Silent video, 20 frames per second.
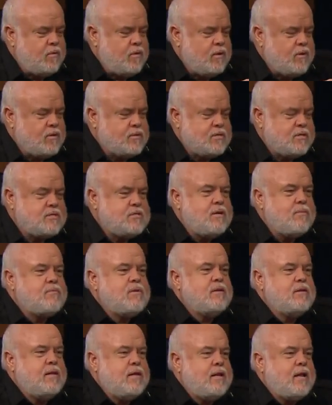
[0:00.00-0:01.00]
Because there's
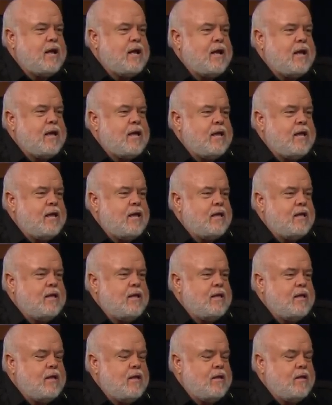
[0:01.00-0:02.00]
something that I...
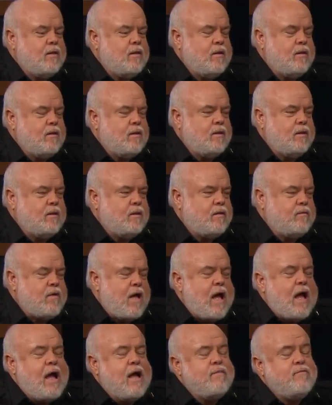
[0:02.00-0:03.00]

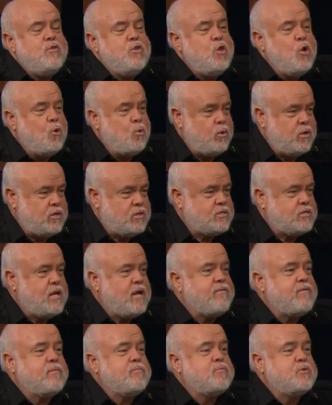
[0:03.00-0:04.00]
I've noticed,
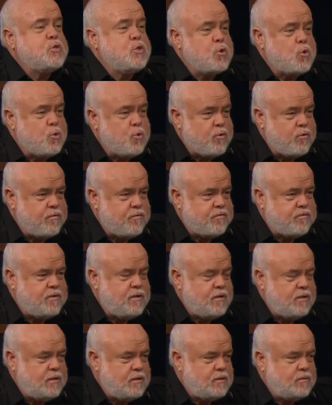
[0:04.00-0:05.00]
I've
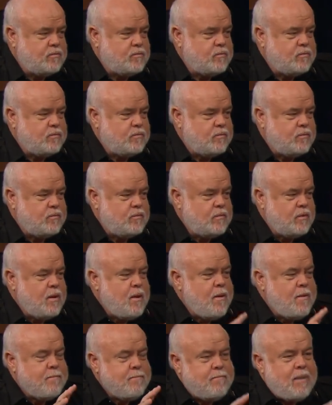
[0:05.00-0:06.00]
observed.
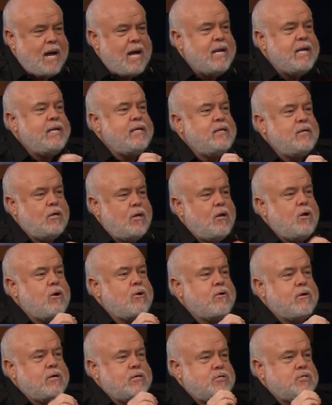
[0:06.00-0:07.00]
By and
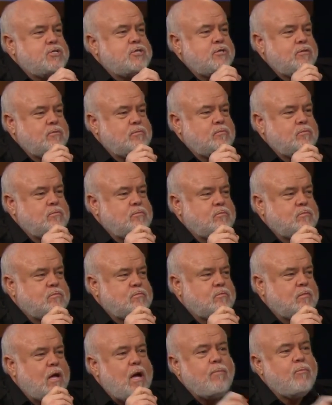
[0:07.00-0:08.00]
large,
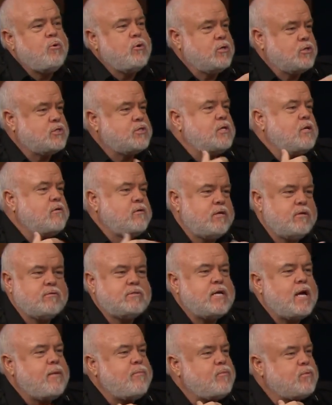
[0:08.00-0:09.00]
I'm going to
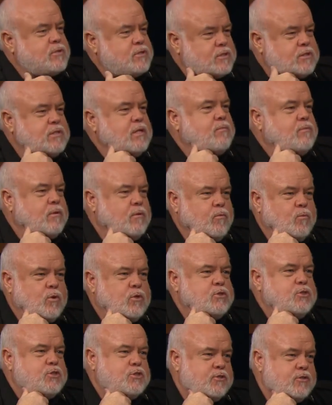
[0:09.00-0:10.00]
stereotype, which is something
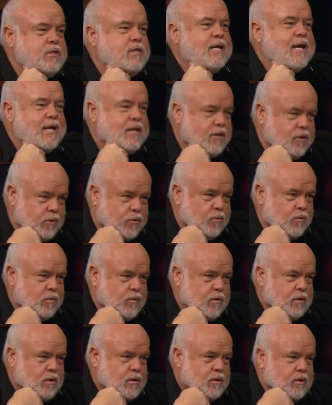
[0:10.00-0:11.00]
one should not do,
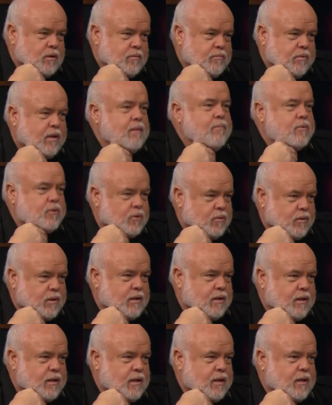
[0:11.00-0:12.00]
but I'm going to do it
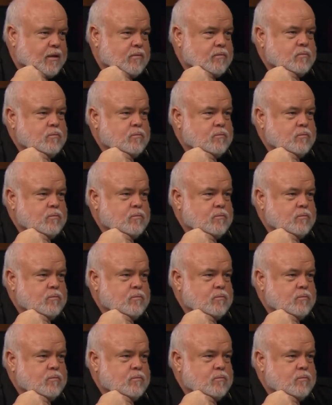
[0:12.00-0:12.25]
anyhow.